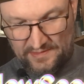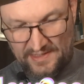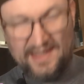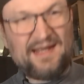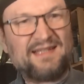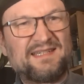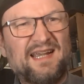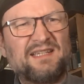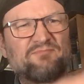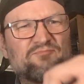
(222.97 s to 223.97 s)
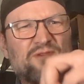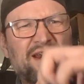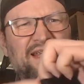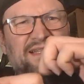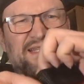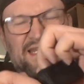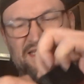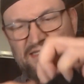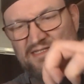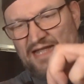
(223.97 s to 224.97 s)
it's pretty
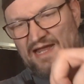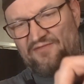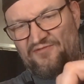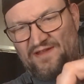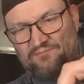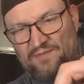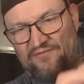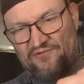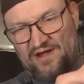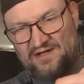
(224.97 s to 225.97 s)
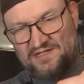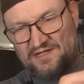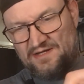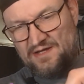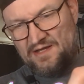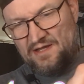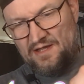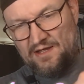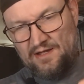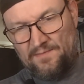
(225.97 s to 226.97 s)
decent tight fit, my friends.
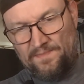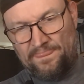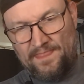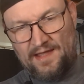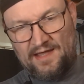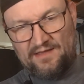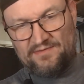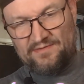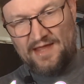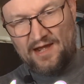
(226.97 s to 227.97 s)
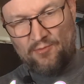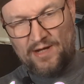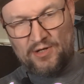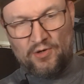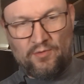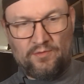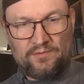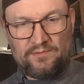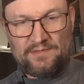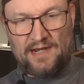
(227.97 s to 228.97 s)
There we go.
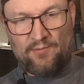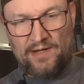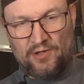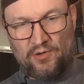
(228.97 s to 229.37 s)
There